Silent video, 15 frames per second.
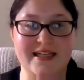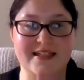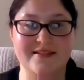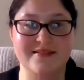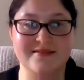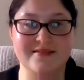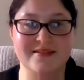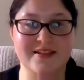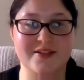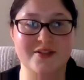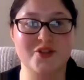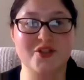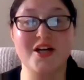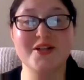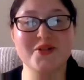And
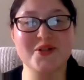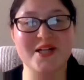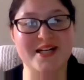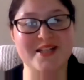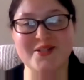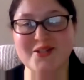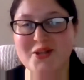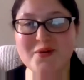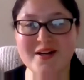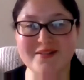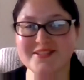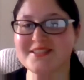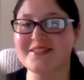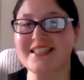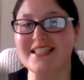Chandra, do you
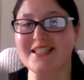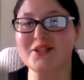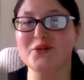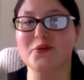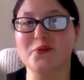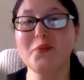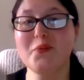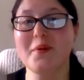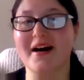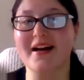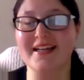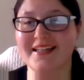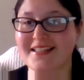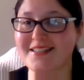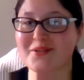ever lead group
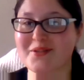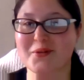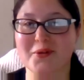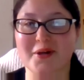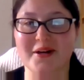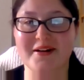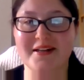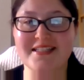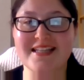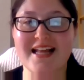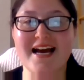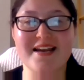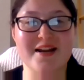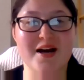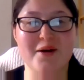hikes or is
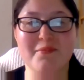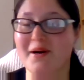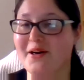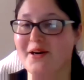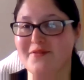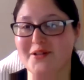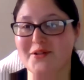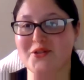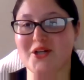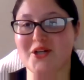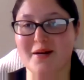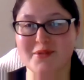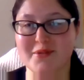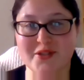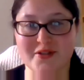that not part of your
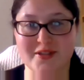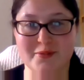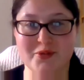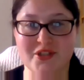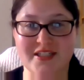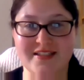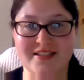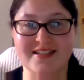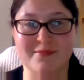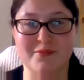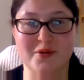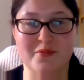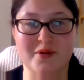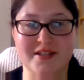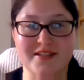job description?
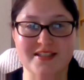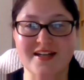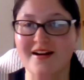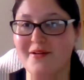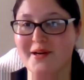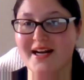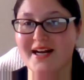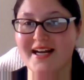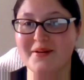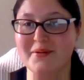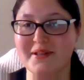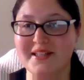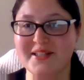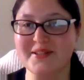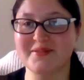Someone wants to go on a hike
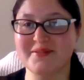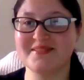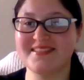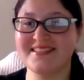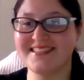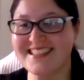with you.